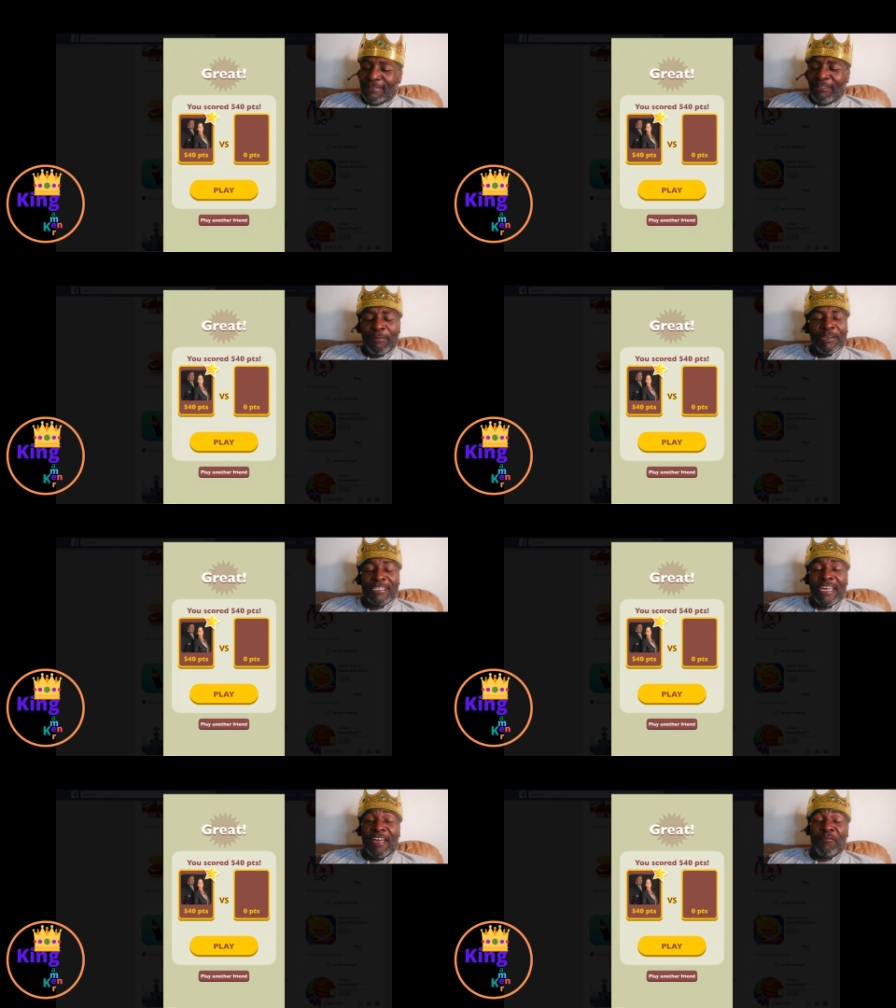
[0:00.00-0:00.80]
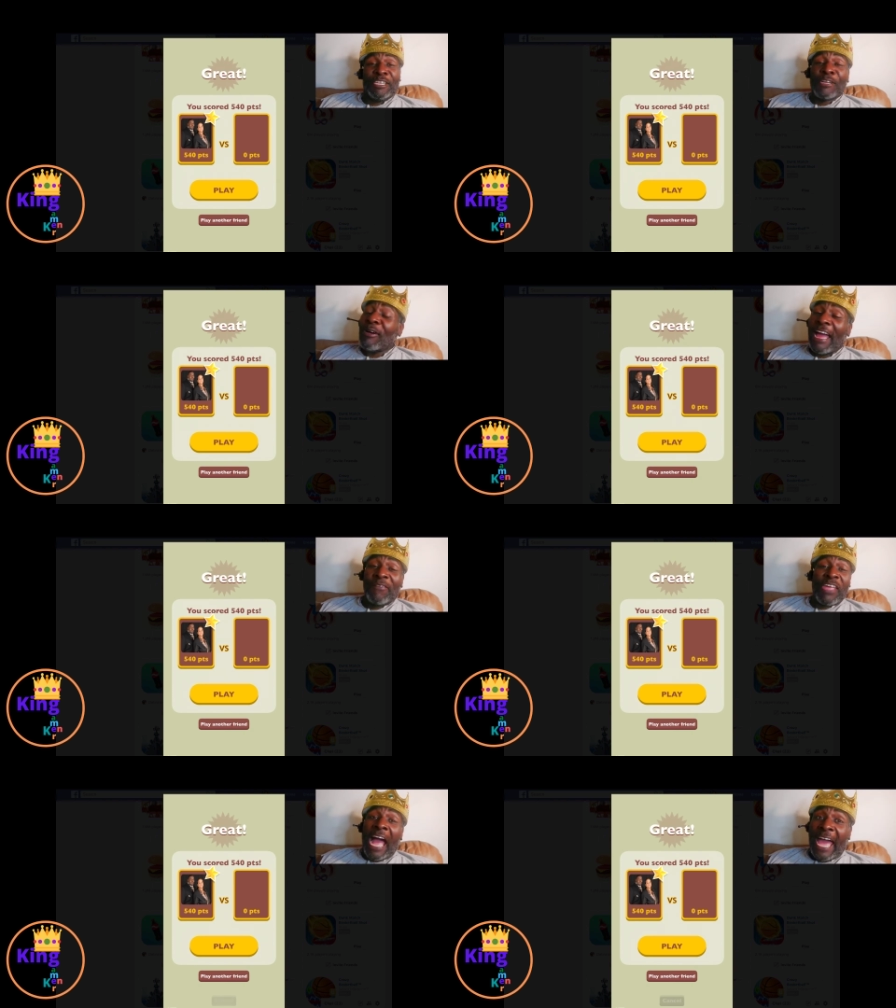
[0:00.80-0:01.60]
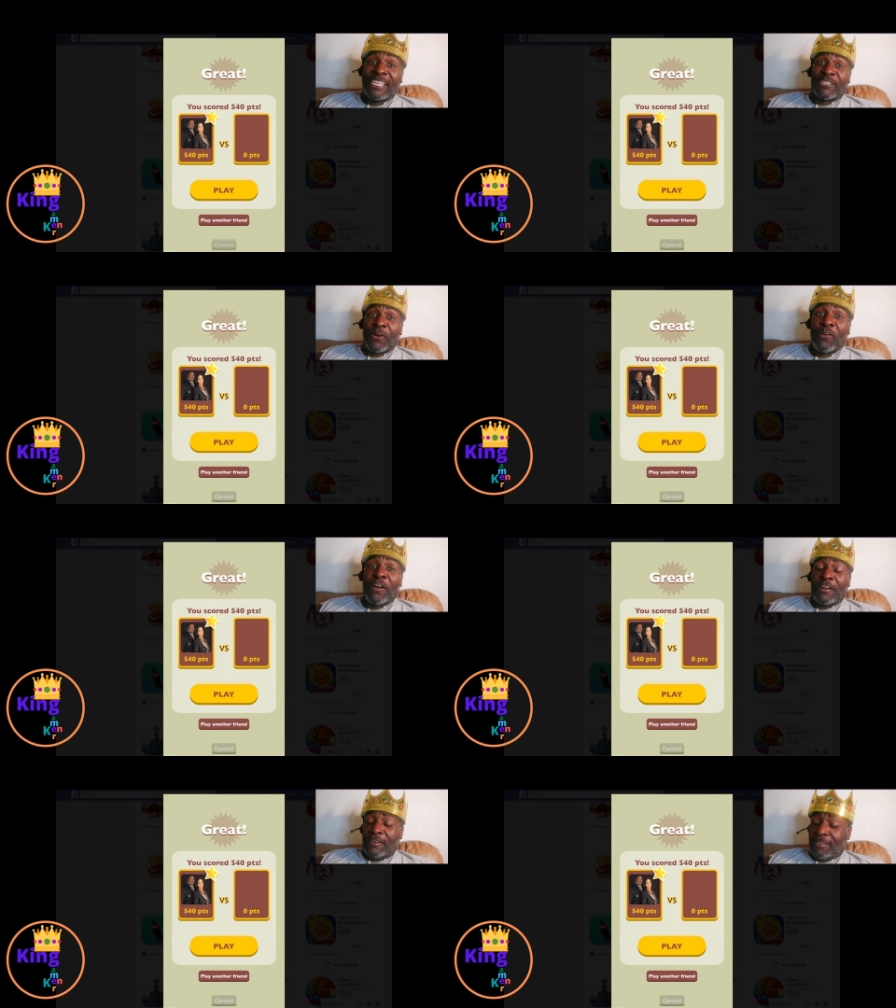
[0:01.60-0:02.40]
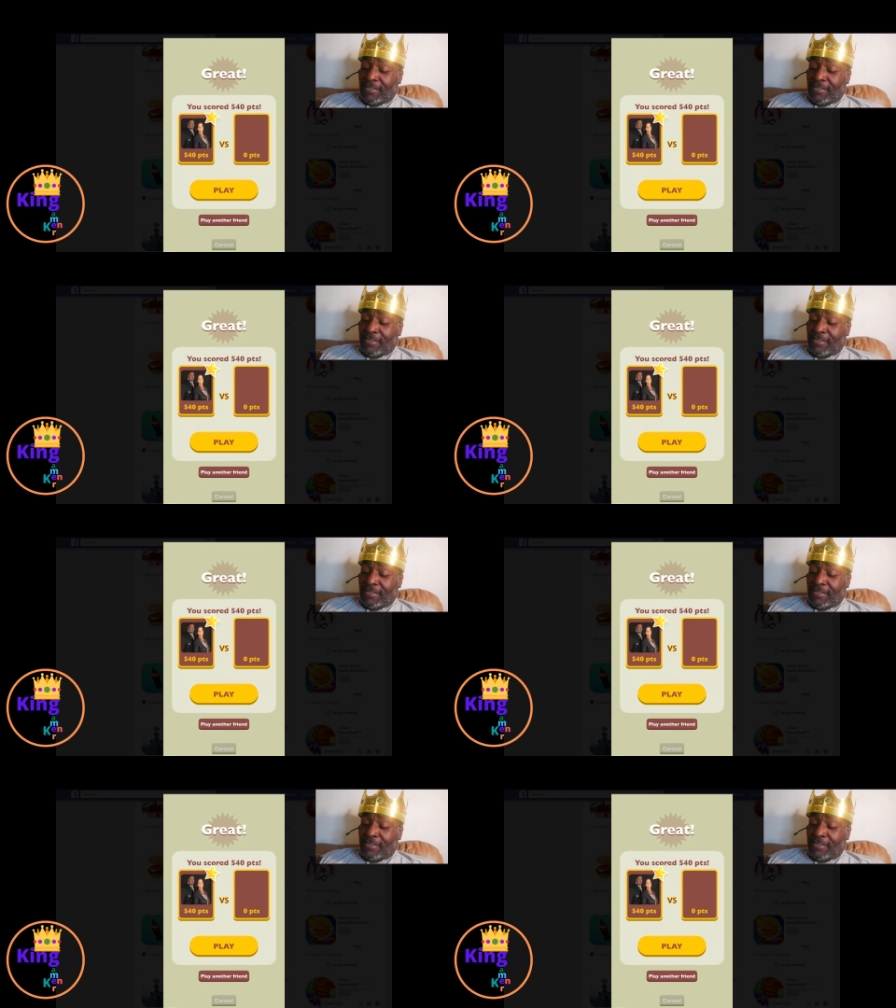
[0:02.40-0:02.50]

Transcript: One more time. We do have the high score.